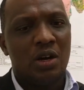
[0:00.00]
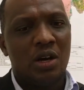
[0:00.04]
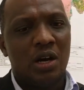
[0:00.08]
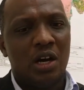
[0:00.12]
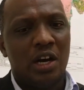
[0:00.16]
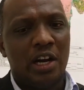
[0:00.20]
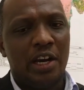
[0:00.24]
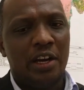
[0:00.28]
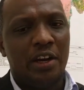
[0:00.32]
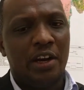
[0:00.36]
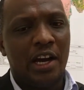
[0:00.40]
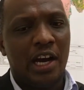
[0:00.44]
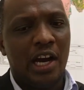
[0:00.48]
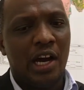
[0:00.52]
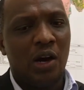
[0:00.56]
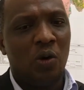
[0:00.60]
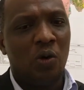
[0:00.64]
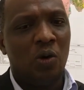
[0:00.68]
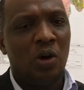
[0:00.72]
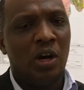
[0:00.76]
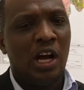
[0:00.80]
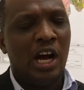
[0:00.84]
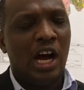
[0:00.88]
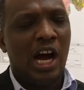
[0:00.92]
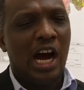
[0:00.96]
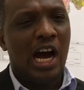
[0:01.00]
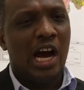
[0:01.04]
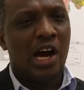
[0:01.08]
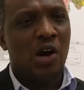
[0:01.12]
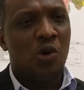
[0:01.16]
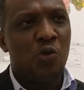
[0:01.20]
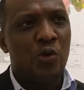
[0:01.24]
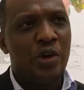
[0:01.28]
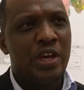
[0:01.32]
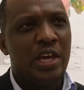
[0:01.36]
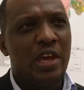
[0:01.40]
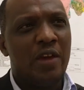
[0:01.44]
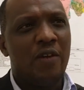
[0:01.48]
And now, are
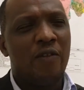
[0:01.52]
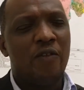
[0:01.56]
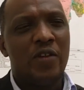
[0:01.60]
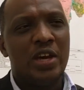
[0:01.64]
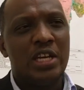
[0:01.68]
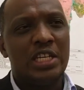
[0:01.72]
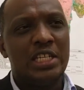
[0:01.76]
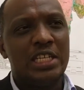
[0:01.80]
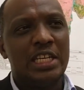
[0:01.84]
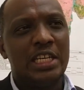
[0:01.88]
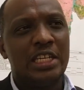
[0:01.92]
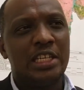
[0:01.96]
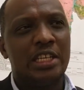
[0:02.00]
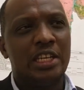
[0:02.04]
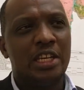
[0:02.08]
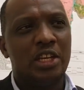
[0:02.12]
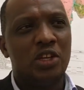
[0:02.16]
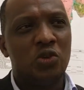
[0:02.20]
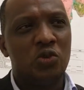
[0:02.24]
we efficiently